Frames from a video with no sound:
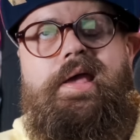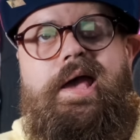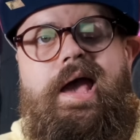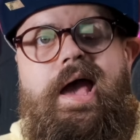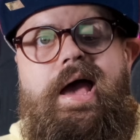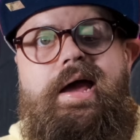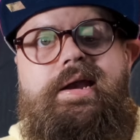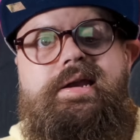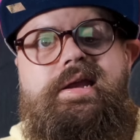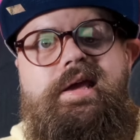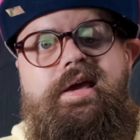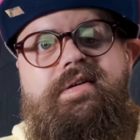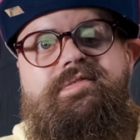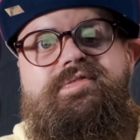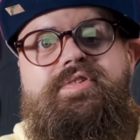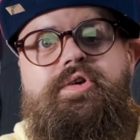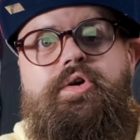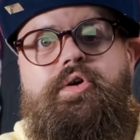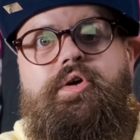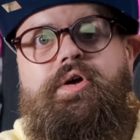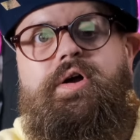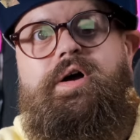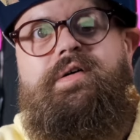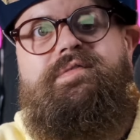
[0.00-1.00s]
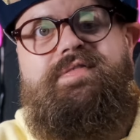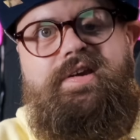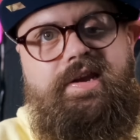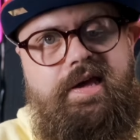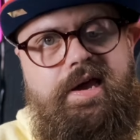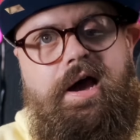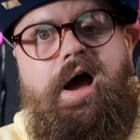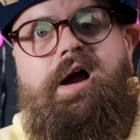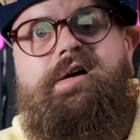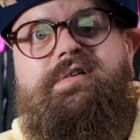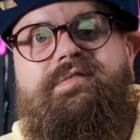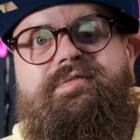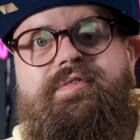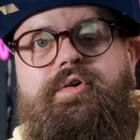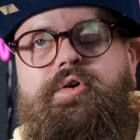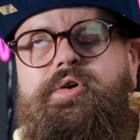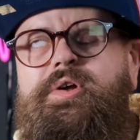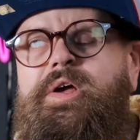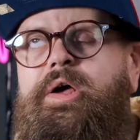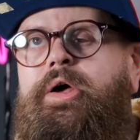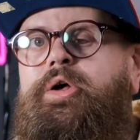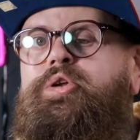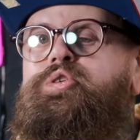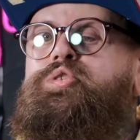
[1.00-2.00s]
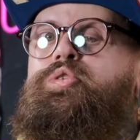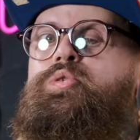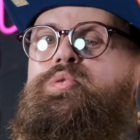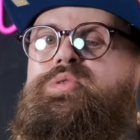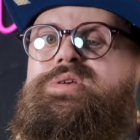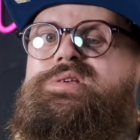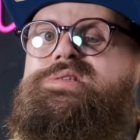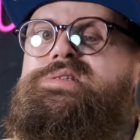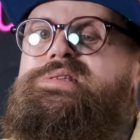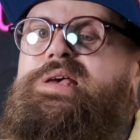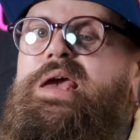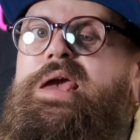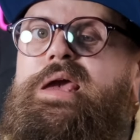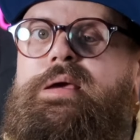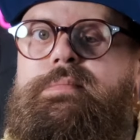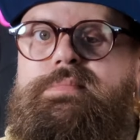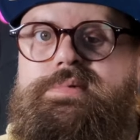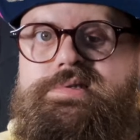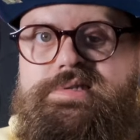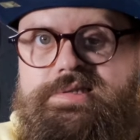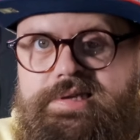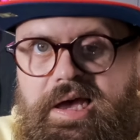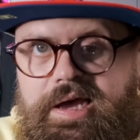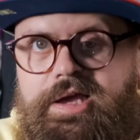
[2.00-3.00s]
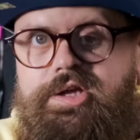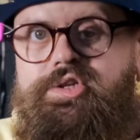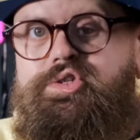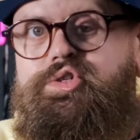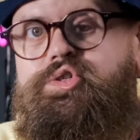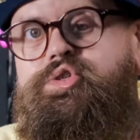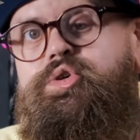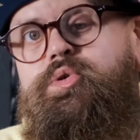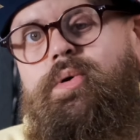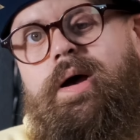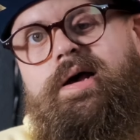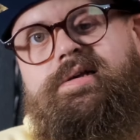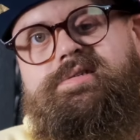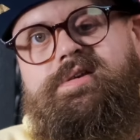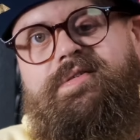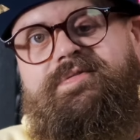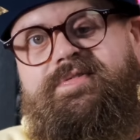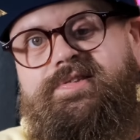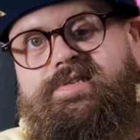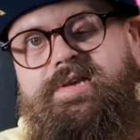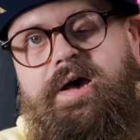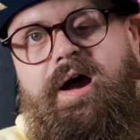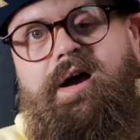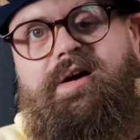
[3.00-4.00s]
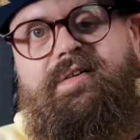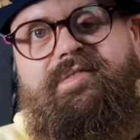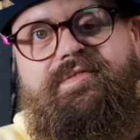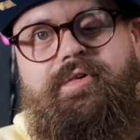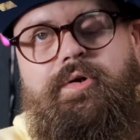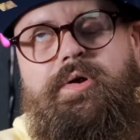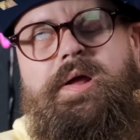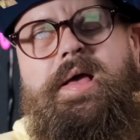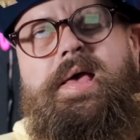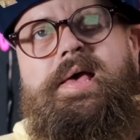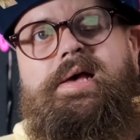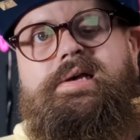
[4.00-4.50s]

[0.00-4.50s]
And if you're a videographer, do the same. Second shoot as a photographer.